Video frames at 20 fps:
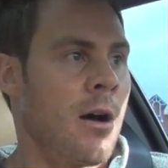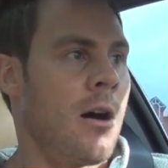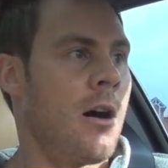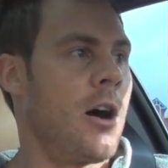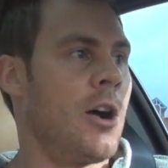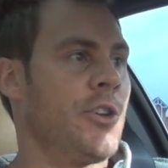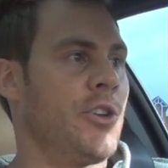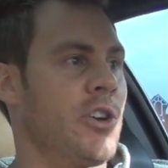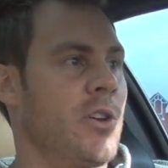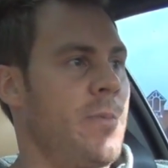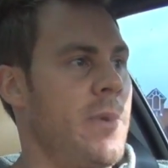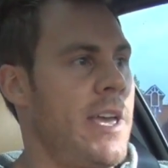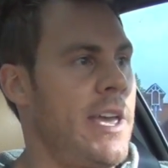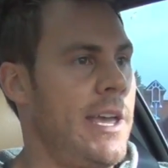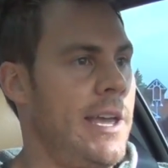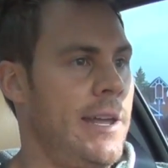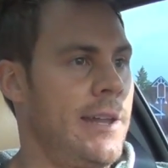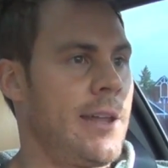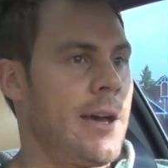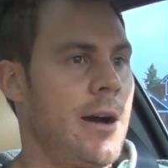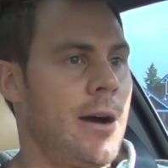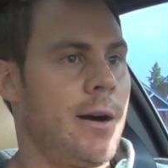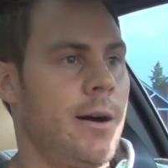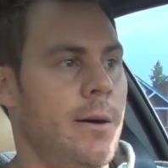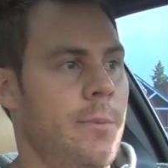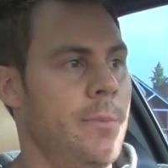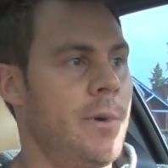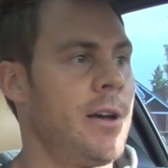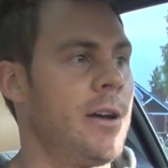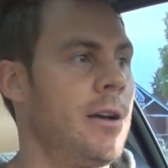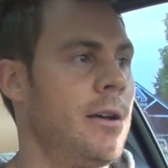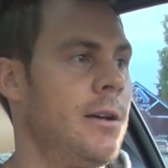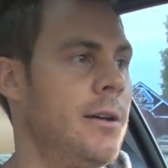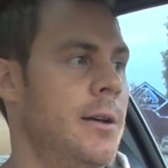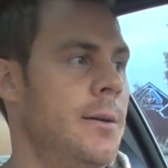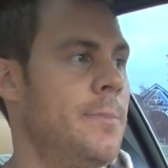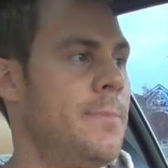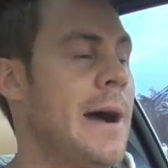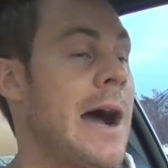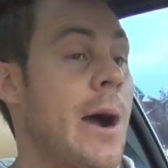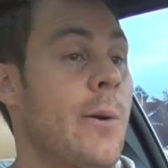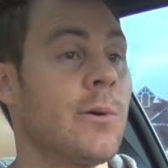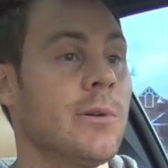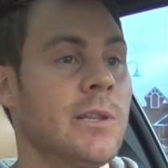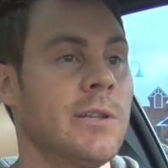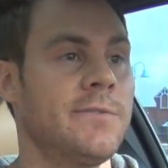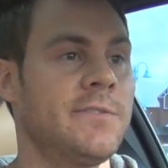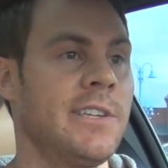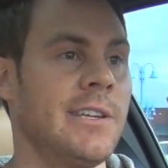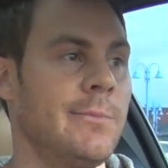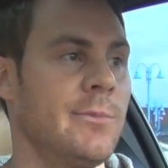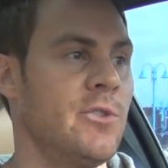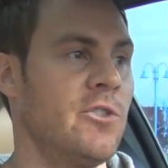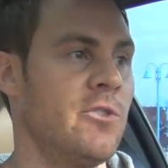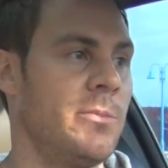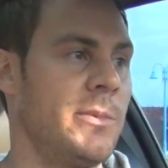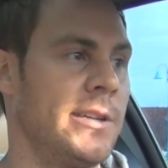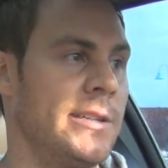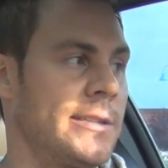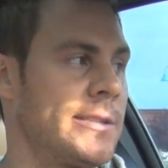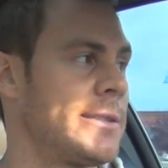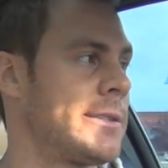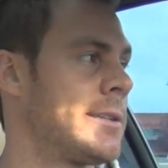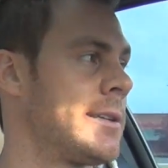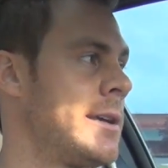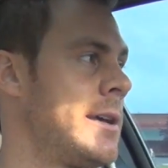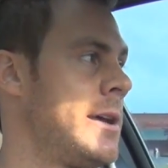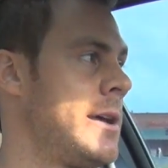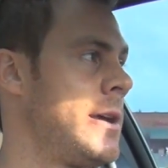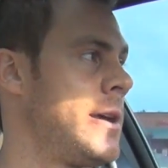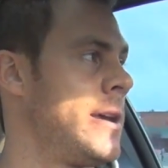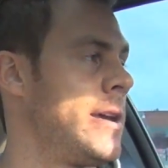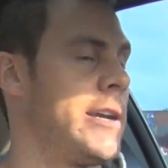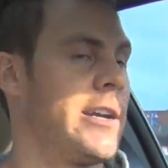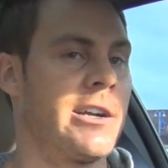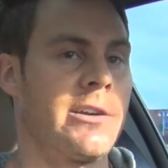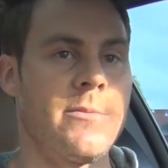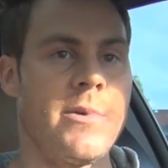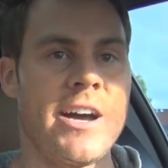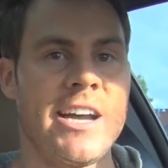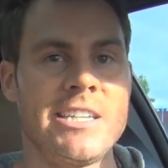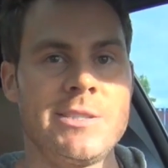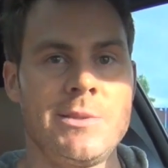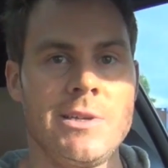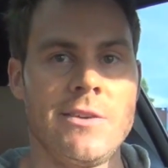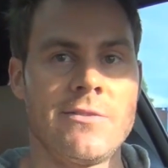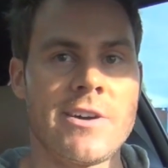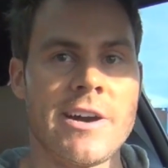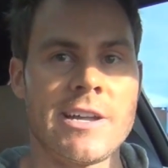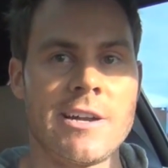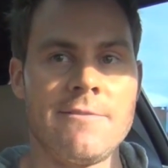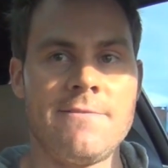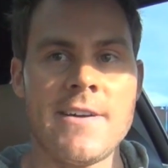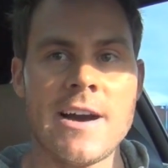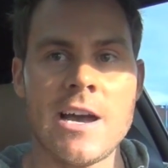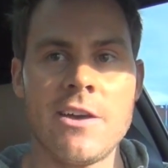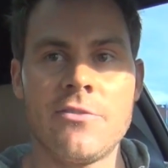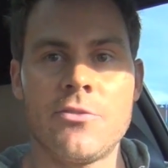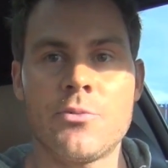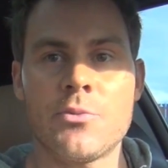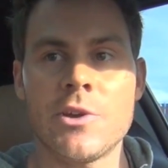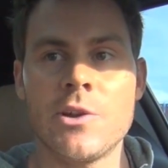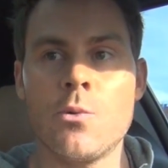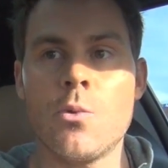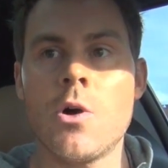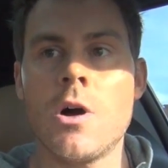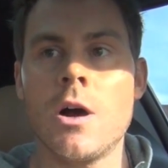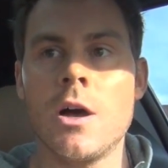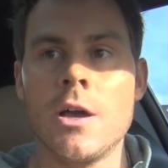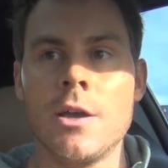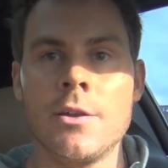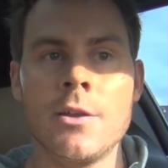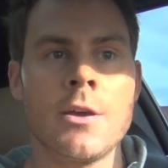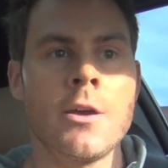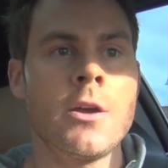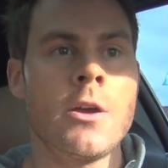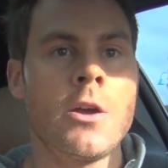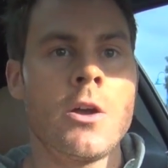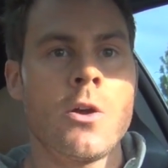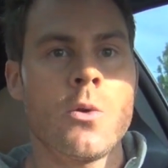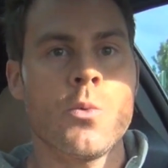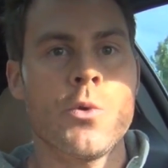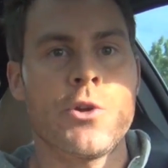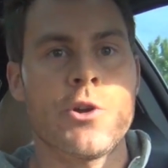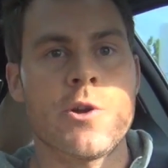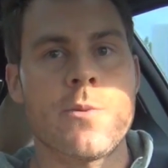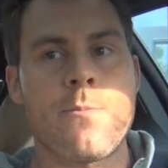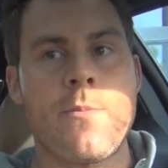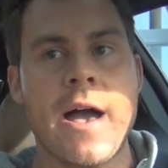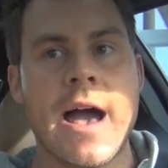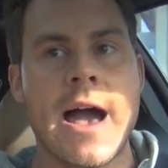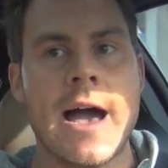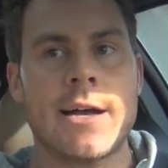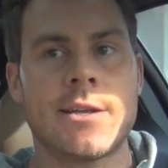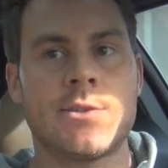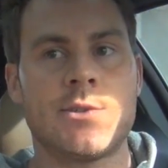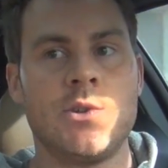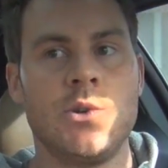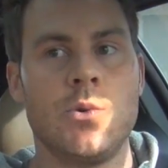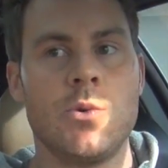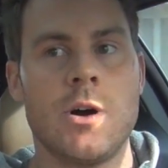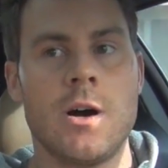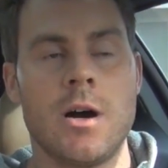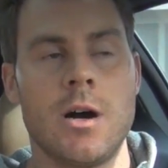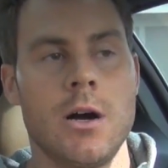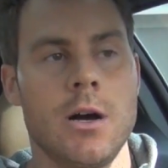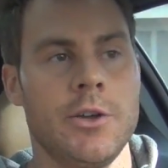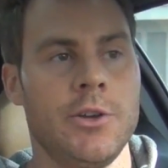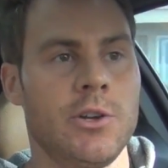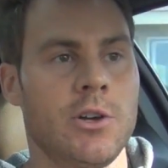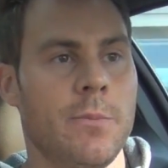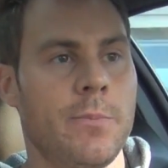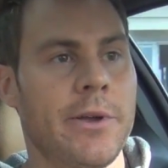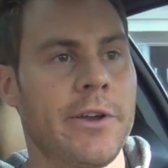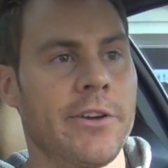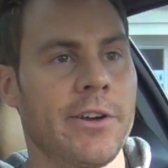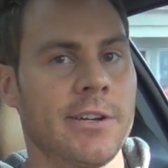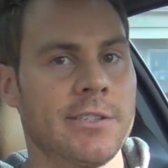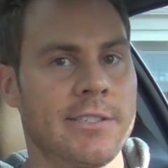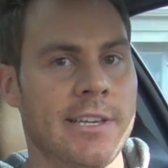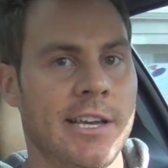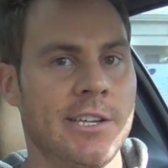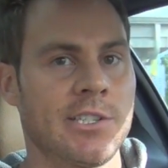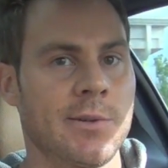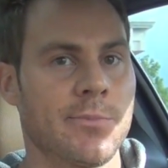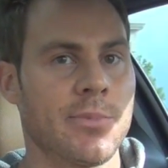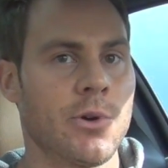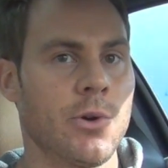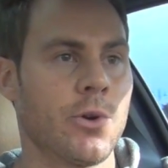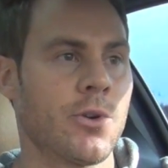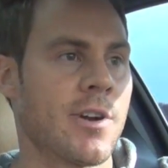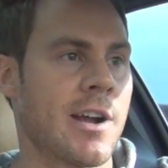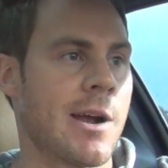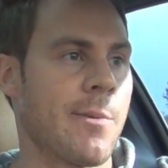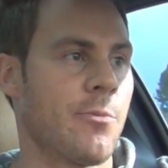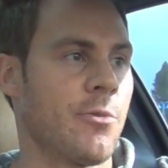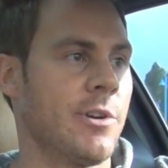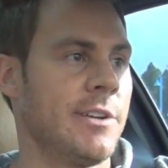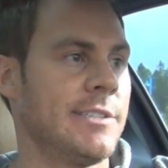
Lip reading: on your main powerlifting movements, It reminds me of kind of 5-3-1, where you're back to you know, a periodization program where